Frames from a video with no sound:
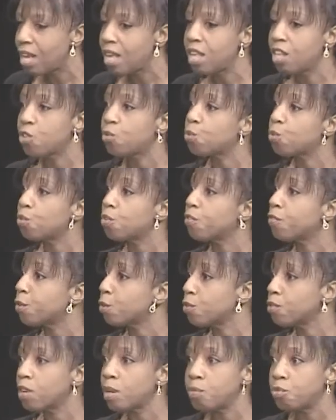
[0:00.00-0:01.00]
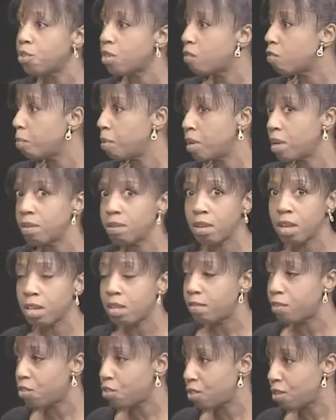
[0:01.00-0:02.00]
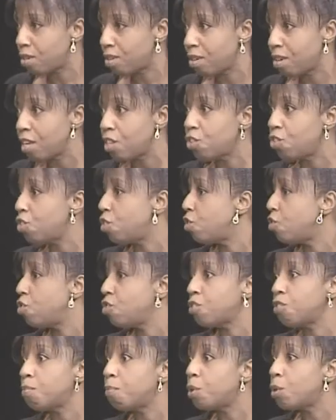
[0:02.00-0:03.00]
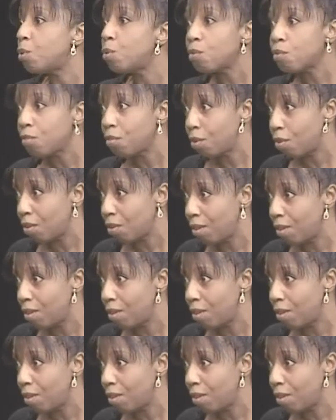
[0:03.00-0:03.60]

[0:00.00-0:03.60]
This was the first time she'd ever been on television, and she's just beautiful.